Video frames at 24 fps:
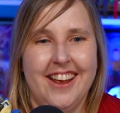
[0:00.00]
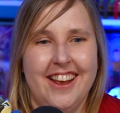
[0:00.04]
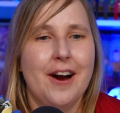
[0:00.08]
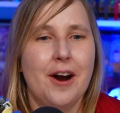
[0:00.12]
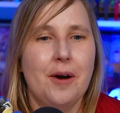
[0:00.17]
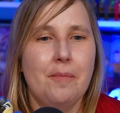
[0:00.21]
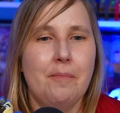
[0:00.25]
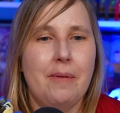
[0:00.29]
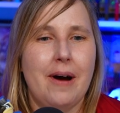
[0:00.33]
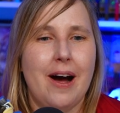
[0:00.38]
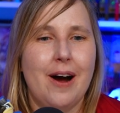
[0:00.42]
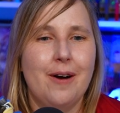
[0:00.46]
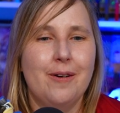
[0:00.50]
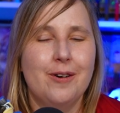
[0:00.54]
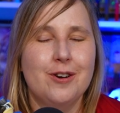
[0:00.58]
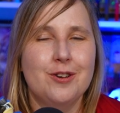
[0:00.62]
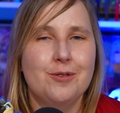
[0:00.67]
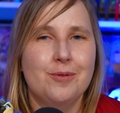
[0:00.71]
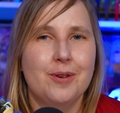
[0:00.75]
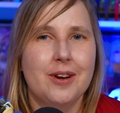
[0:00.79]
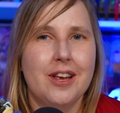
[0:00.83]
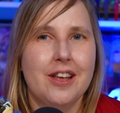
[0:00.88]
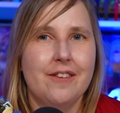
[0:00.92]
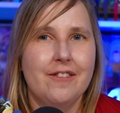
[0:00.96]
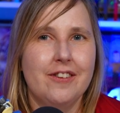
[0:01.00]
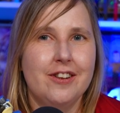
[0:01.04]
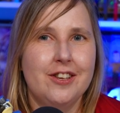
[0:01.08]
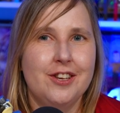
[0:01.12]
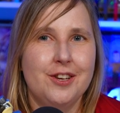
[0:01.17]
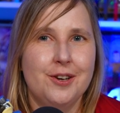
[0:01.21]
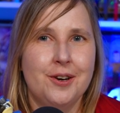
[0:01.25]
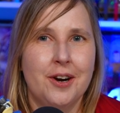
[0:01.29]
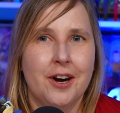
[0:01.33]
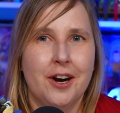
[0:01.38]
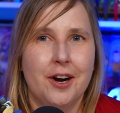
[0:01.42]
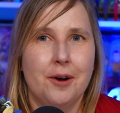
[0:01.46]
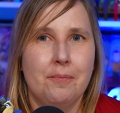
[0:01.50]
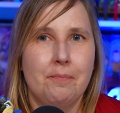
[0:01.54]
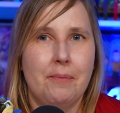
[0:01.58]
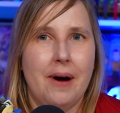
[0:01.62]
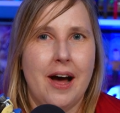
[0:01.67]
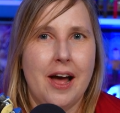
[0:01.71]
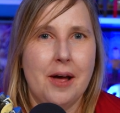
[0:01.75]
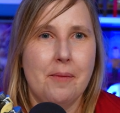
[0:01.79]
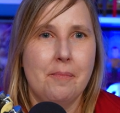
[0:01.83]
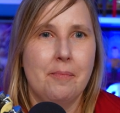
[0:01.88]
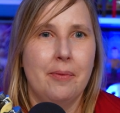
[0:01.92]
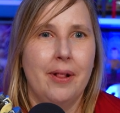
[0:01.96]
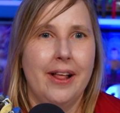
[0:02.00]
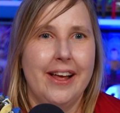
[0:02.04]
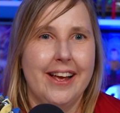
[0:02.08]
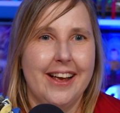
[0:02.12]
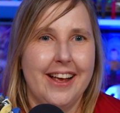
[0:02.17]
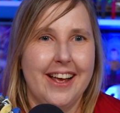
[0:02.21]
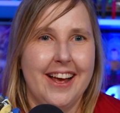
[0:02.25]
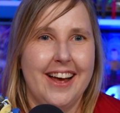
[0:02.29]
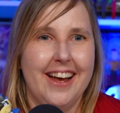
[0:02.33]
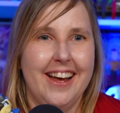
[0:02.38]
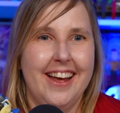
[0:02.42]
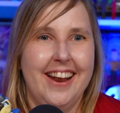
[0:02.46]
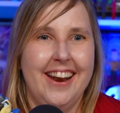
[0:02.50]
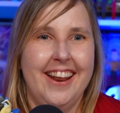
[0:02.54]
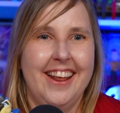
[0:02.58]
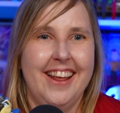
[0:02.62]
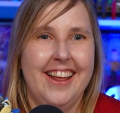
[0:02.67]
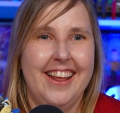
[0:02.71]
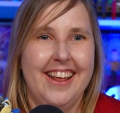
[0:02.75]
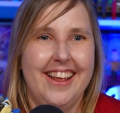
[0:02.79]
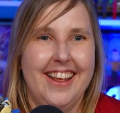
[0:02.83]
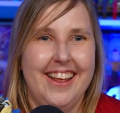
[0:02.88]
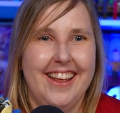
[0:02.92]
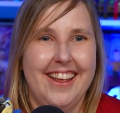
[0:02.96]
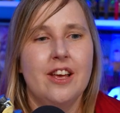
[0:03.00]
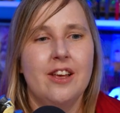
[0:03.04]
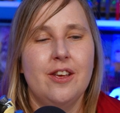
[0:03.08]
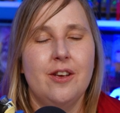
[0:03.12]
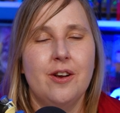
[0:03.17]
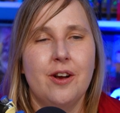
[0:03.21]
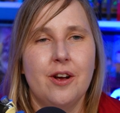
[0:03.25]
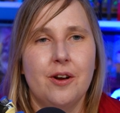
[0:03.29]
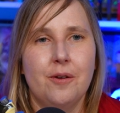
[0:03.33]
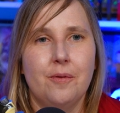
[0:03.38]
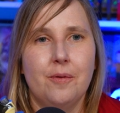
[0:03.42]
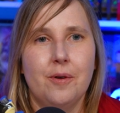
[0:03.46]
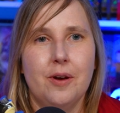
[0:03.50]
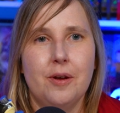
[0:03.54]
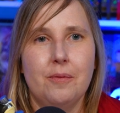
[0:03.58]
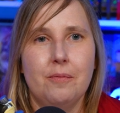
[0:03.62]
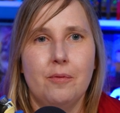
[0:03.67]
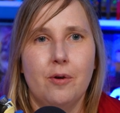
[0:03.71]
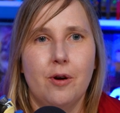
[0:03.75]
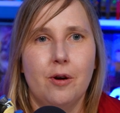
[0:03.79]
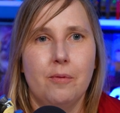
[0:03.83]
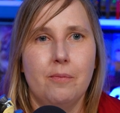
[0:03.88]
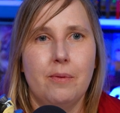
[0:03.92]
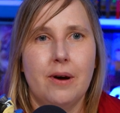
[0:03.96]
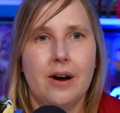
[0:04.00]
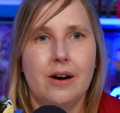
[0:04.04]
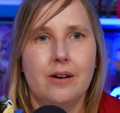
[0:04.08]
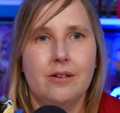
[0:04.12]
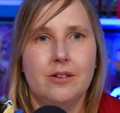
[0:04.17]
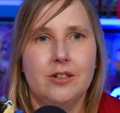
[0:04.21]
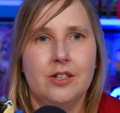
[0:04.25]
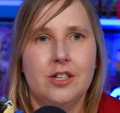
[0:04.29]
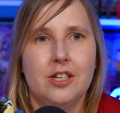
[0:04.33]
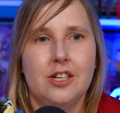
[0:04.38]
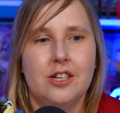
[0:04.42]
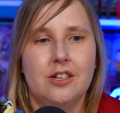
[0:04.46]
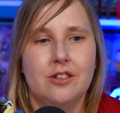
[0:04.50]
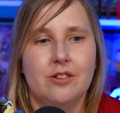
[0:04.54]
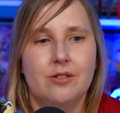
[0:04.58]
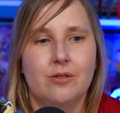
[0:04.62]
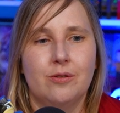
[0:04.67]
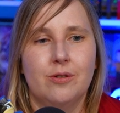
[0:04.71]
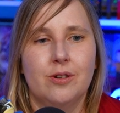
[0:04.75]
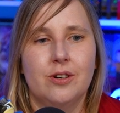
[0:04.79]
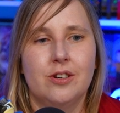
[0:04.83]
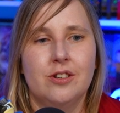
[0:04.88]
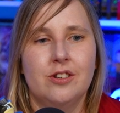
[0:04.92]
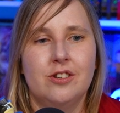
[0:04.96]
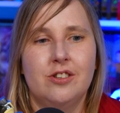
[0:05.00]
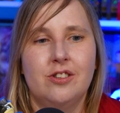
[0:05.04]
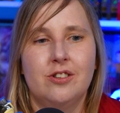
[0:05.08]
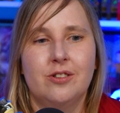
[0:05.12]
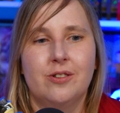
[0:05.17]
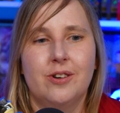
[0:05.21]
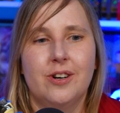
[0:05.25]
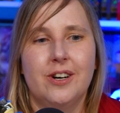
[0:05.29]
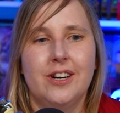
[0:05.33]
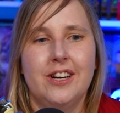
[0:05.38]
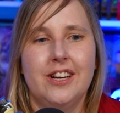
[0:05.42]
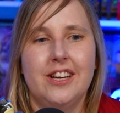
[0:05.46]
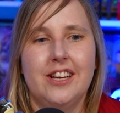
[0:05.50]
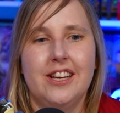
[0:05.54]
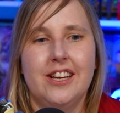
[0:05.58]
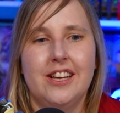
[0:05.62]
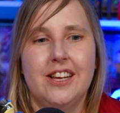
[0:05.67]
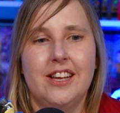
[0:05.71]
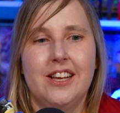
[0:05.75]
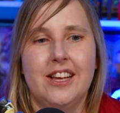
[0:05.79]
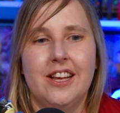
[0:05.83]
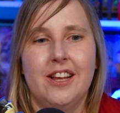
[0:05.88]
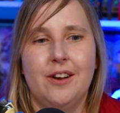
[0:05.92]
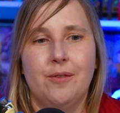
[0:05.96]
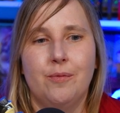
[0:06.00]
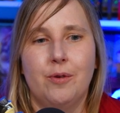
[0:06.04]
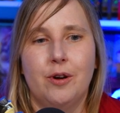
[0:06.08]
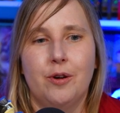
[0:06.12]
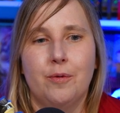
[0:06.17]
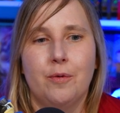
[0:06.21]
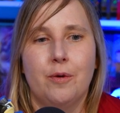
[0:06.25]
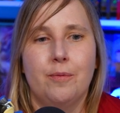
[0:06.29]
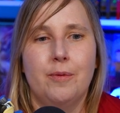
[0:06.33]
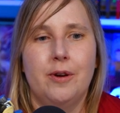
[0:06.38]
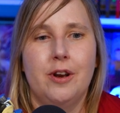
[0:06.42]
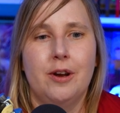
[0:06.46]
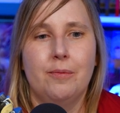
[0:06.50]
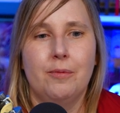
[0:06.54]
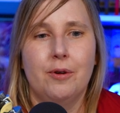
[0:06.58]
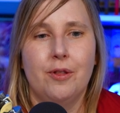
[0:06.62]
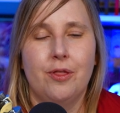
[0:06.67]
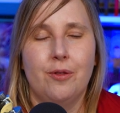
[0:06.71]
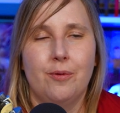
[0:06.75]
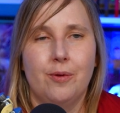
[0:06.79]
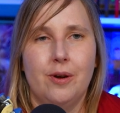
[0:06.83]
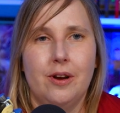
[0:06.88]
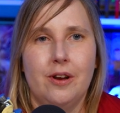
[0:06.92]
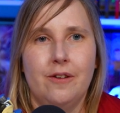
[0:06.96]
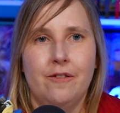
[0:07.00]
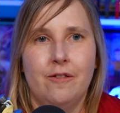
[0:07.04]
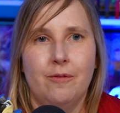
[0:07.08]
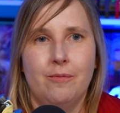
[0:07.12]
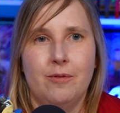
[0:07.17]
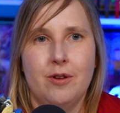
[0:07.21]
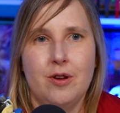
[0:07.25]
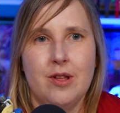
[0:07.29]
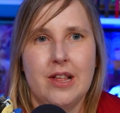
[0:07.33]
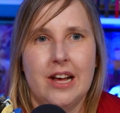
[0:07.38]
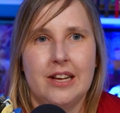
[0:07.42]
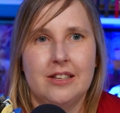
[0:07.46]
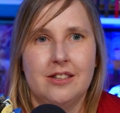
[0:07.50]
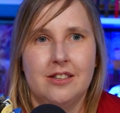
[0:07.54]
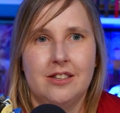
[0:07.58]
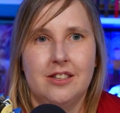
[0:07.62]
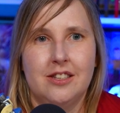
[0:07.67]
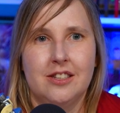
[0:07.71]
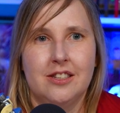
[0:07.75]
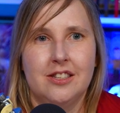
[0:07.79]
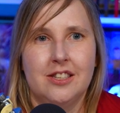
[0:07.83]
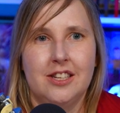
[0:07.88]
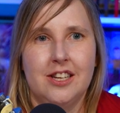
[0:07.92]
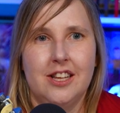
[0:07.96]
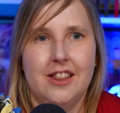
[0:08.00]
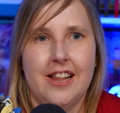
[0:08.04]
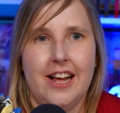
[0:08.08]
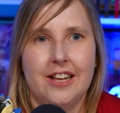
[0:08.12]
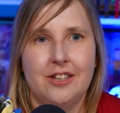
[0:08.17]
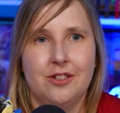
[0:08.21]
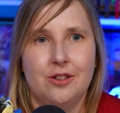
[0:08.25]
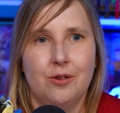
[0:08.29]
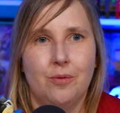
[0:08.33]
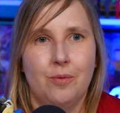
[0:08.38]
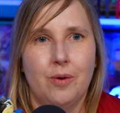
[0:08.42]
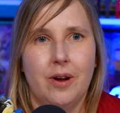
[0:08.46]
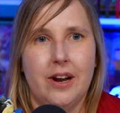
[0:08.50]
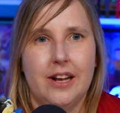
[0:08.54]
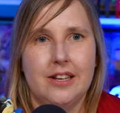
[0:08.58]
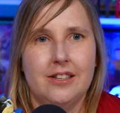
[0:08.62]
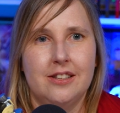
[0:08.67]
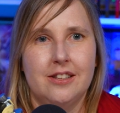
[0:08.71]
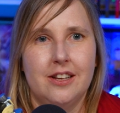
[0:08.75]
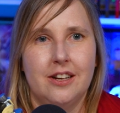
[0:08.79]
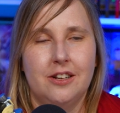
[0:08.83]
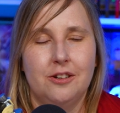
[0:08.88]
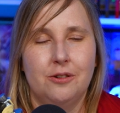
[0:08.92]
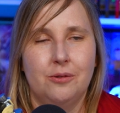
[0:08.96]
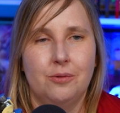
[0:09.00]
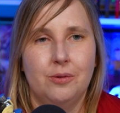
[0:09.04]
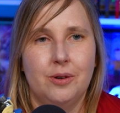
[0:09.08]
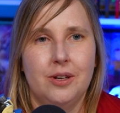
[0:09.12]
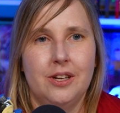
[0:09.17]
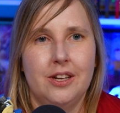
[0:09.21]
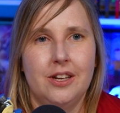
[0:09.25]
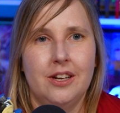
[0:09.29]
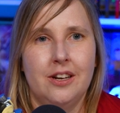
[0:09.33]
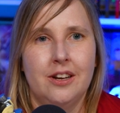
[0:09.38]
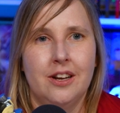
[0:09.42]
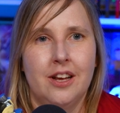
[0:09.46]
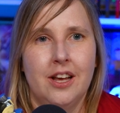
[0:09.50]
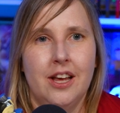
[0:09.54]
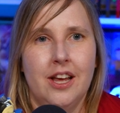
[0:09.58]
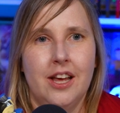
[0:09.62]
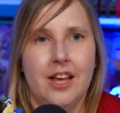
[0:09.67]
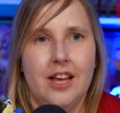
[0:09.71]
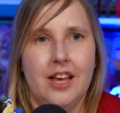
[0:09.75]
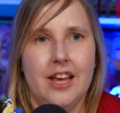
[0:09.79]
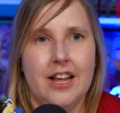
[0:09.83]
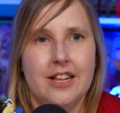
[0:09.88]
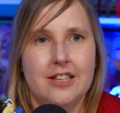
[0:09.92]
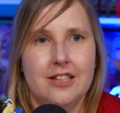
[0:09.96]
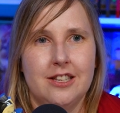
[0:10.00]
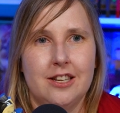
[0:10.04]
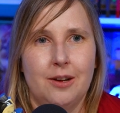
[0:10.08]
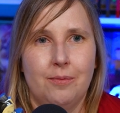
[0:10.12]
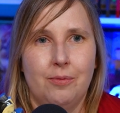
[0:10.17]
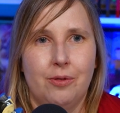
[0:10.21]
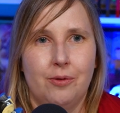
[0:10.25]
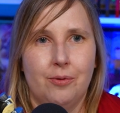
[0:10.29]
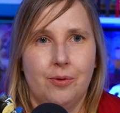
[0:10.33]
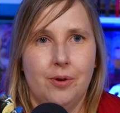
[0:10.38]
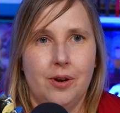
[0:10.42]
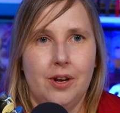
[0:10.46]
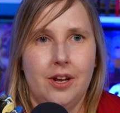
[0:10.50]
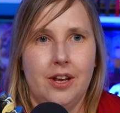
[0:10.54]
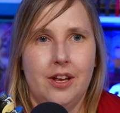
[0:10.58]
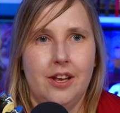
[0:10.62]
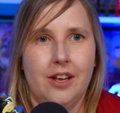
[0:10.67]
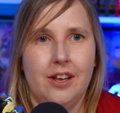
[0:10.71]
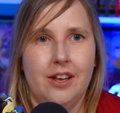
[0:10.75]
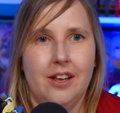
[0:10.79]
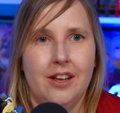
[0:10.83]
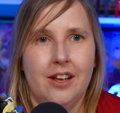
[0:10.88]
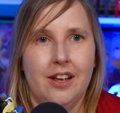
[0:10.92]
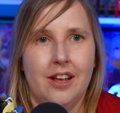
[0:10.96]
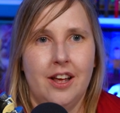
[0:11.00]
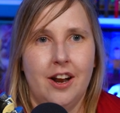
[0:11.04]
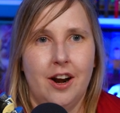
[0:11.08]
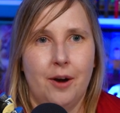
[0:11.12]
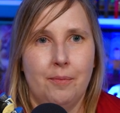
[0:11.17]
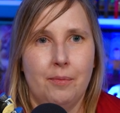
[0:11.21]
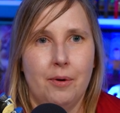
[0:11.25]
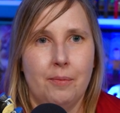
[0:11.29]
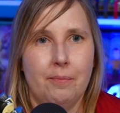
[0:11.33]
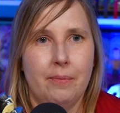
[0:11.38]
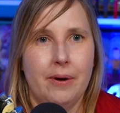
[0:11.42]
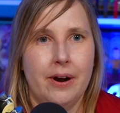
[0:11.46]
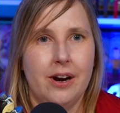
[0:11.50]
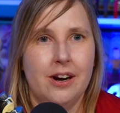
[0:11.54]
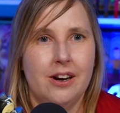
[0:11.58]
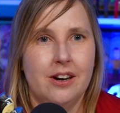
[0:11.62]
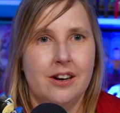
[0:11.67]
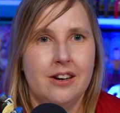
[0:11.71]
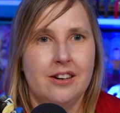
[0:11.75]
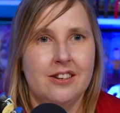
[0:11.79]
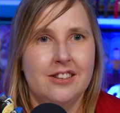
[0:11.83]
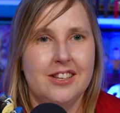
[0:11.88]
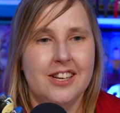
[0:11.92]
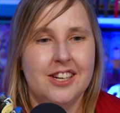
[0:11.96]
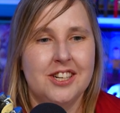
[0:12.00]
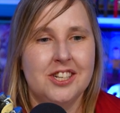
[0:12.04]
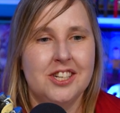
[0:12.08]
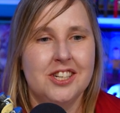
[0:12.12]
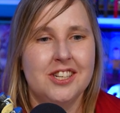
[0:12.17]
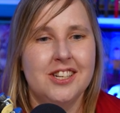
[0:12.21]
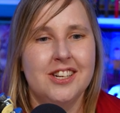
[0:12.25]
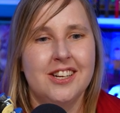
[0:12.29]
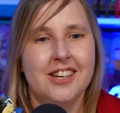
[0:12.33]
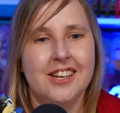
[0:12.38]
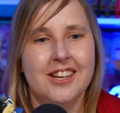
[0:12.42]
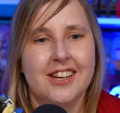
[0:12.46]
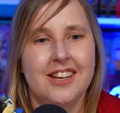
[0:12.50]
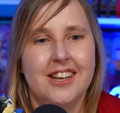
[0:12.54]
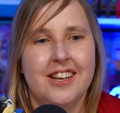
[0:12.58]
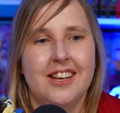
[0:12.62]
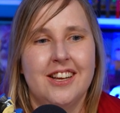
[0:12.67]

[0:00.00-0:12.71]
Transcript: Her powers were given to her by a plant god. You can read more about Cheetah's origin story in Wonder Woman #3 from 2016. That's the one I said to read in step 3 in our prepare section.